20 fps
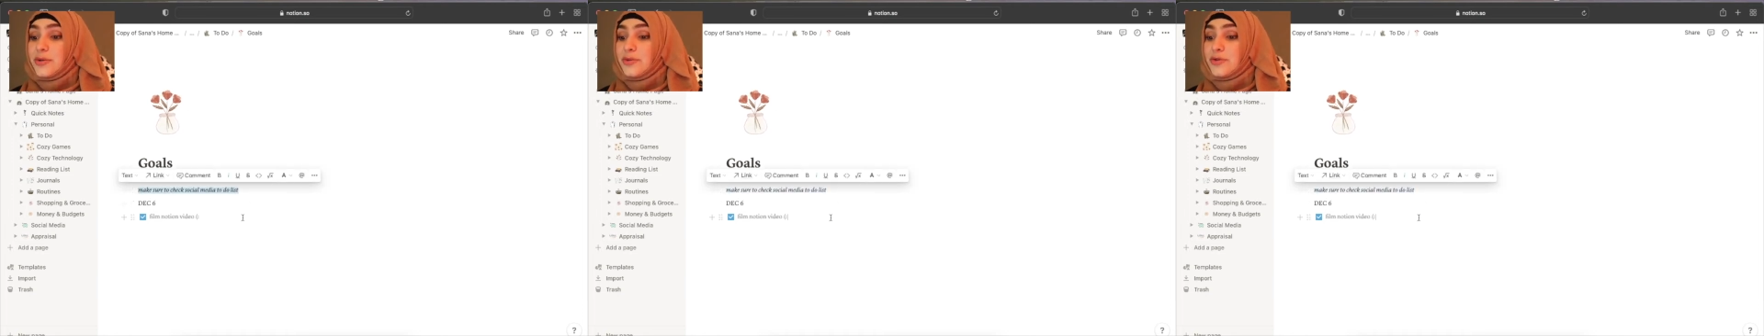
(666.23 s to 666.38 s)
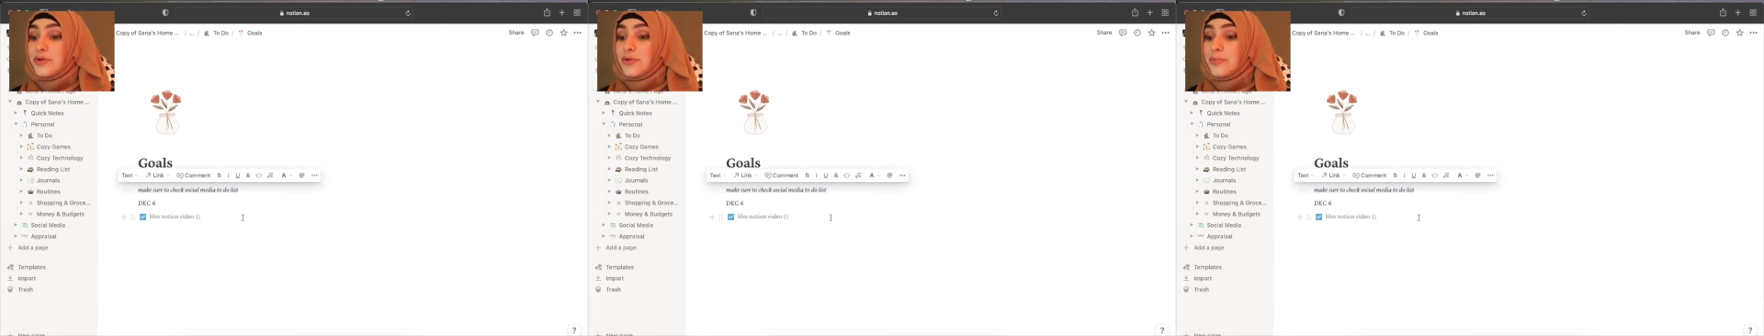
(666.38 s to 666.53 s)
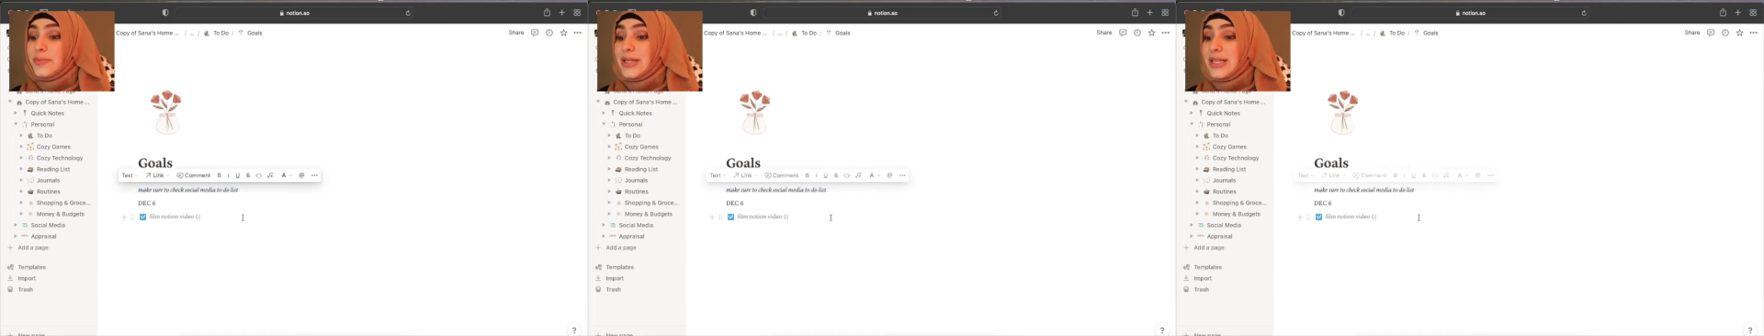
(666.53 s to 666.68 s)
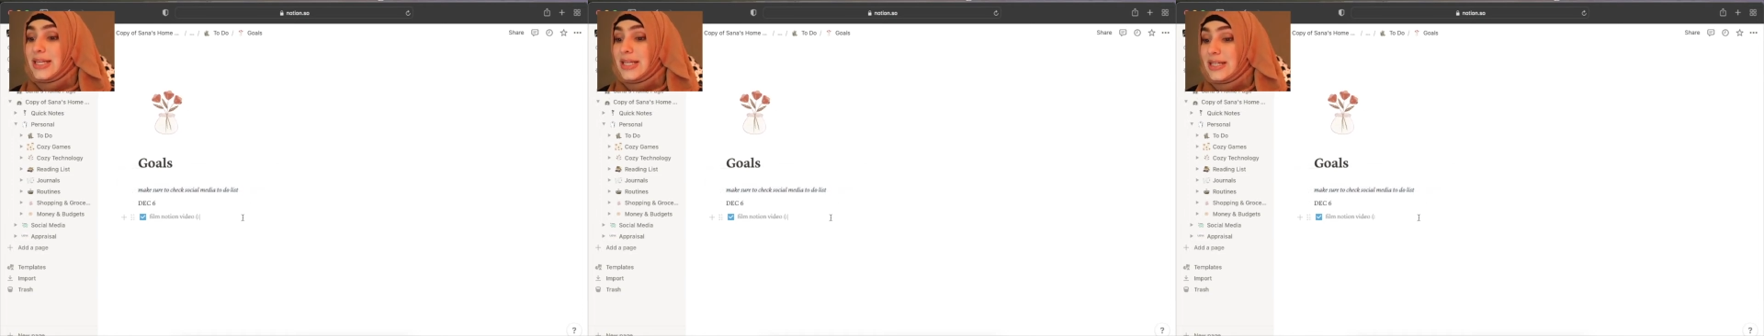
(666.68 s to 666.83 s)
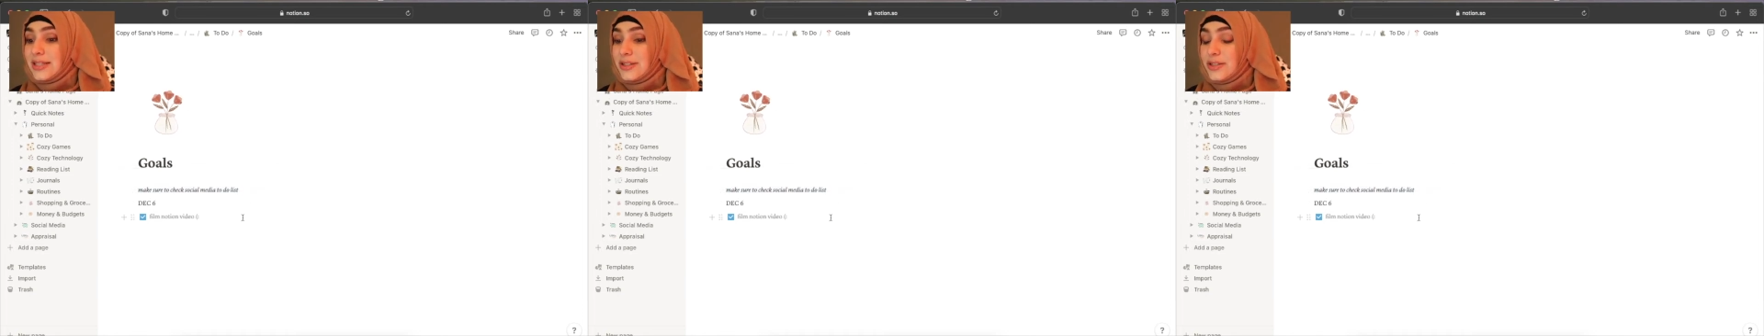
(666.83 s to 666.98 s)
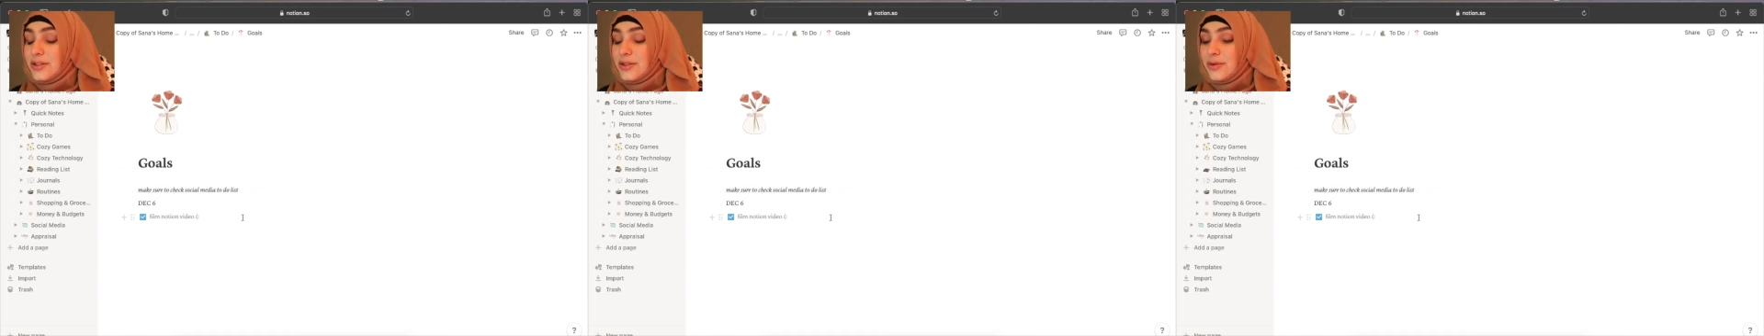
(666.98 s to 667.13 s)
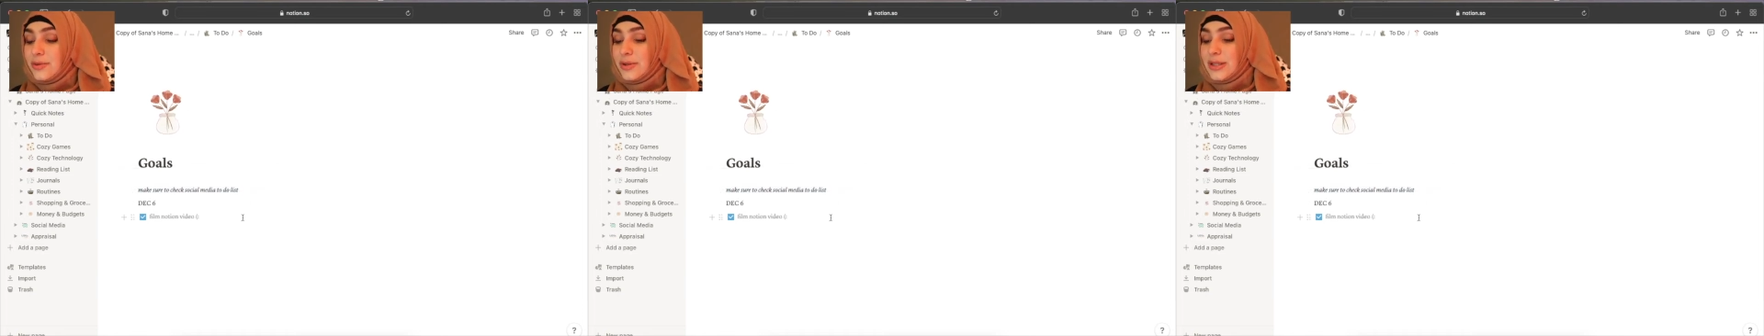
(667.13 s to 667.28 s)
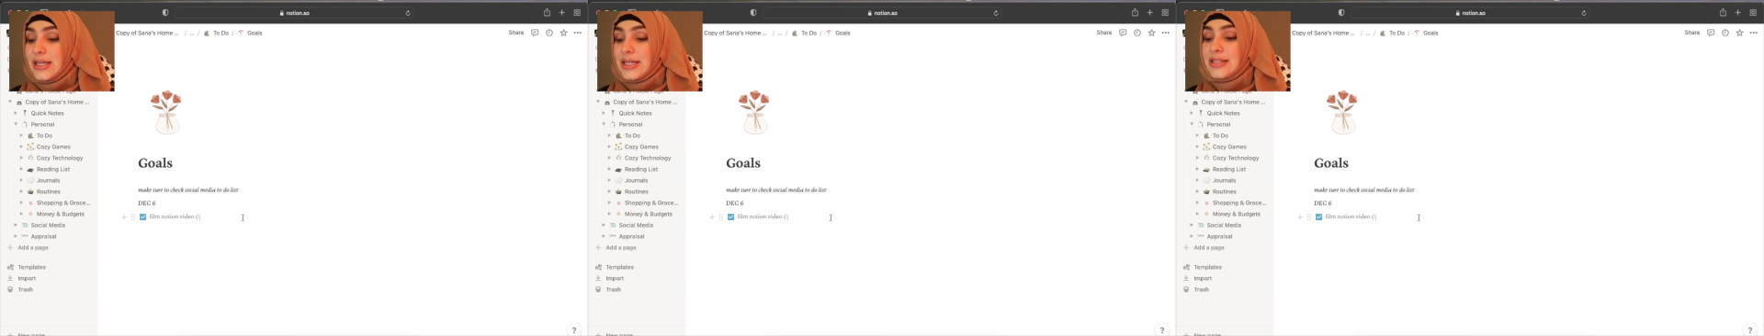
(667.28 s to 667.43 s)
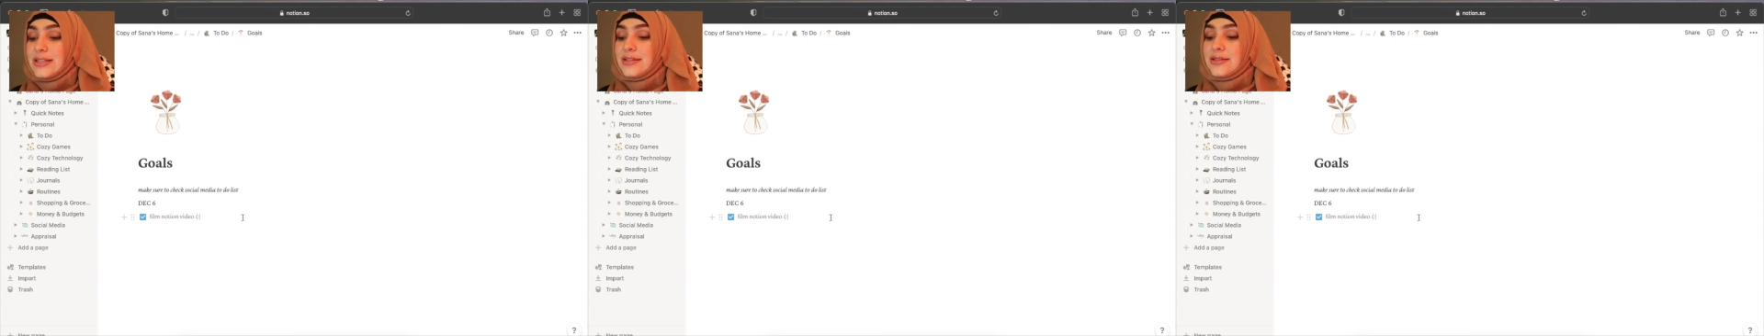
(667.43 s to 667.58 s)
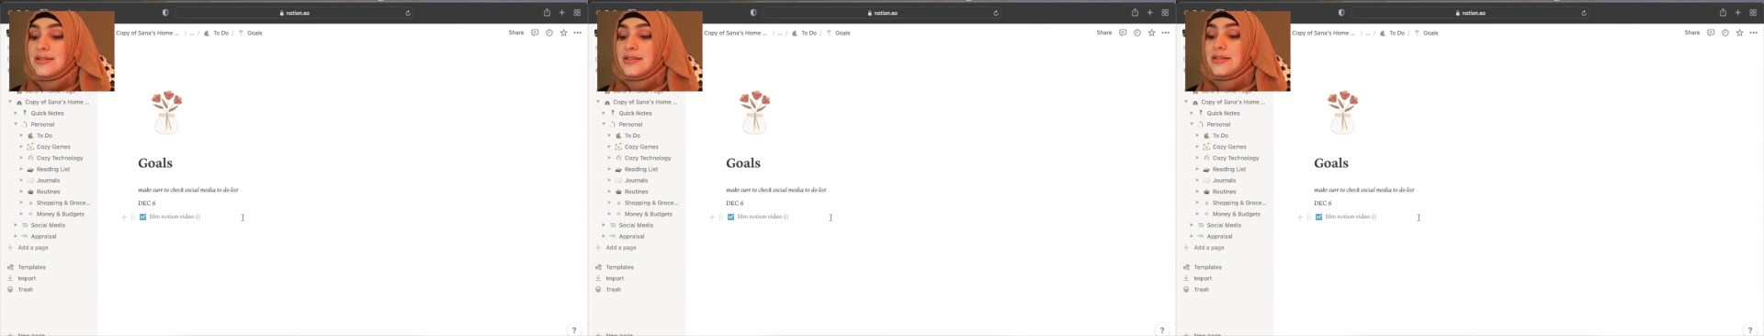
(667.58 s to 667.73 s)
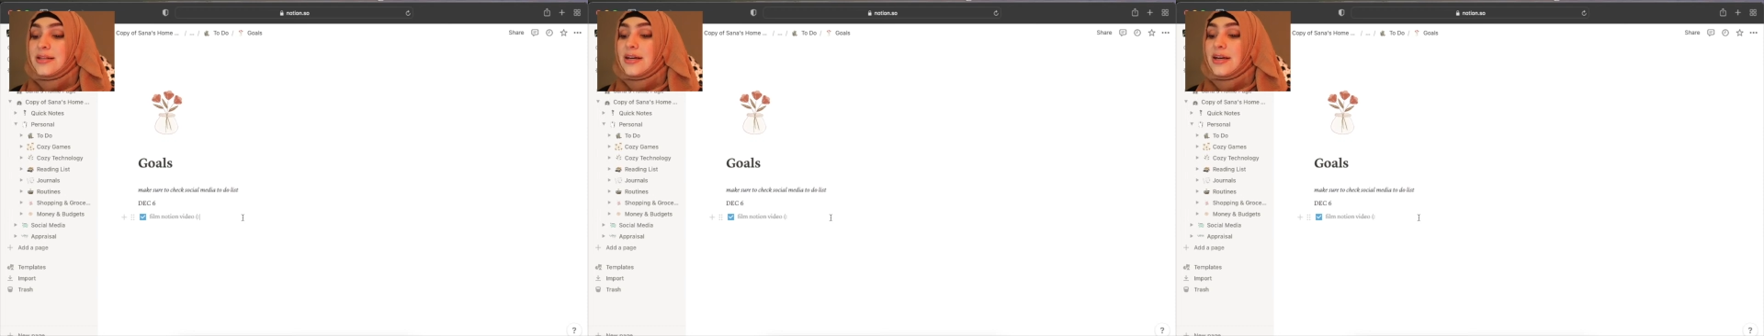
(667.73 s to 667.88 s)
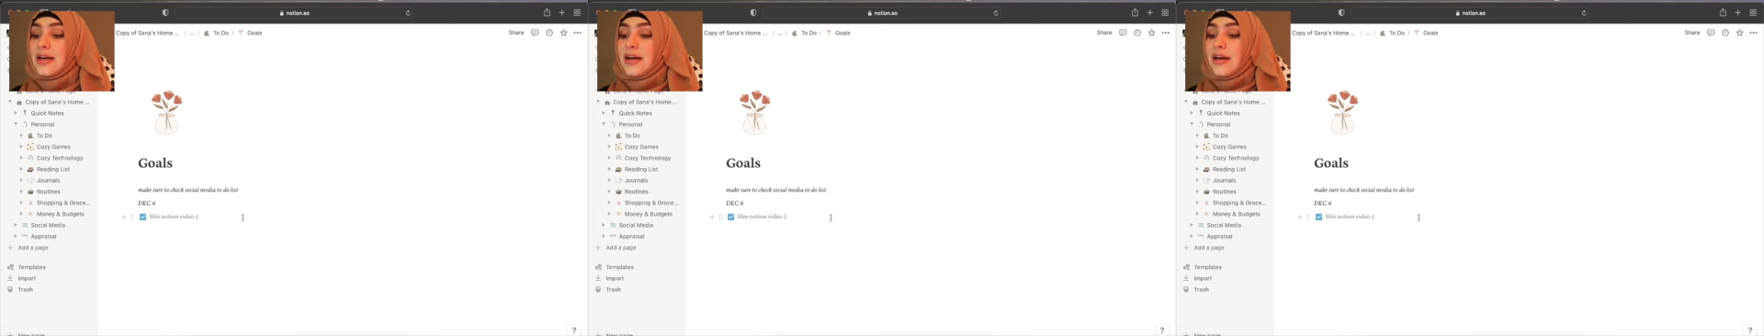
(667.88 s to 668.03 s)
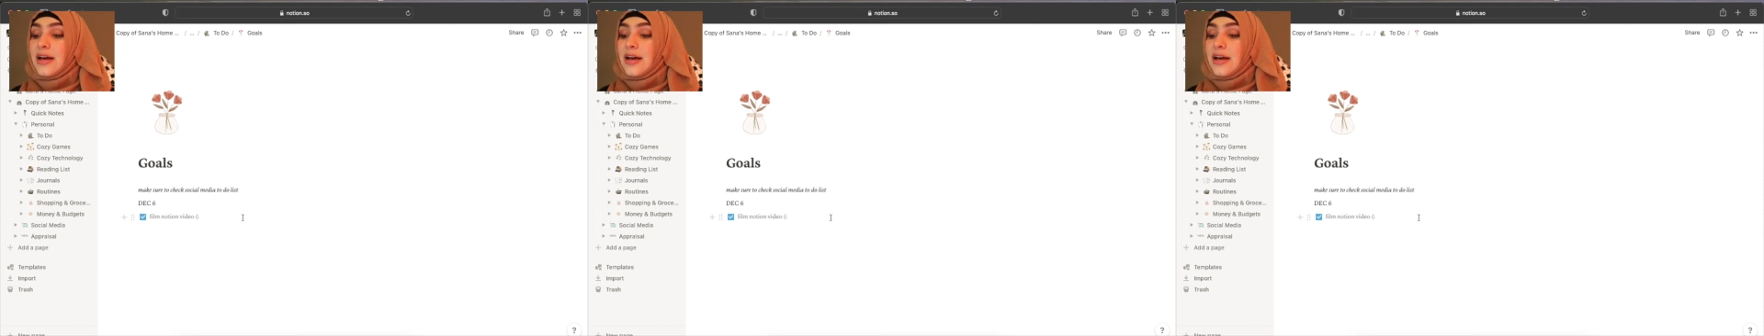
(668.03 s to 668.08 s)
social media to-do list